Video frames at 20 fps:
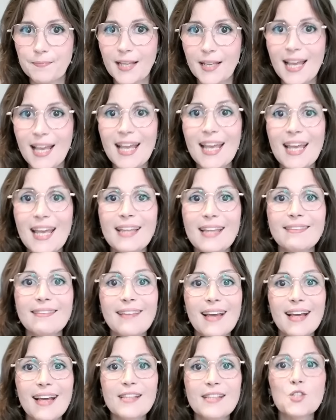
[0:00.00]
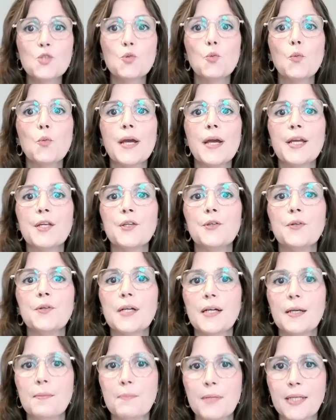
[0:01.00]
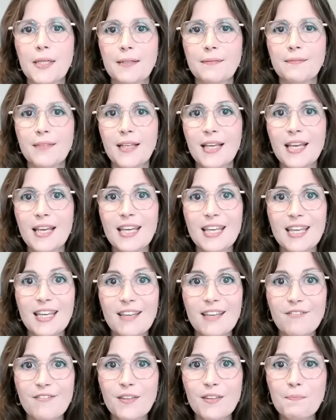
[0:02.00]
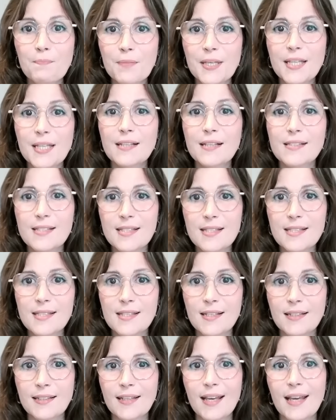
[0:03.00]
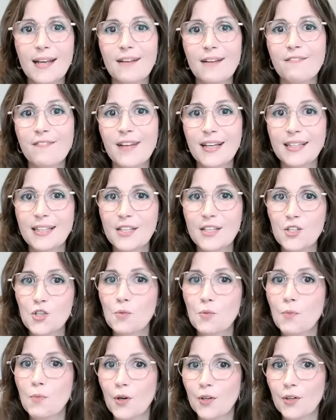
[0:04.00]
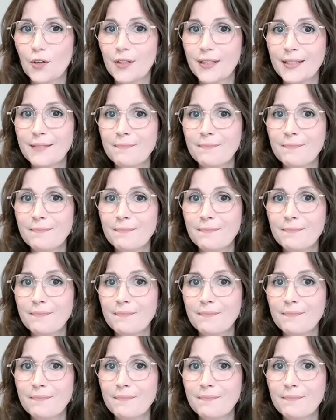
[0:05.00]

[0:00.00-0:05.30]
And that's where you come in. Even being decent at a financial modeling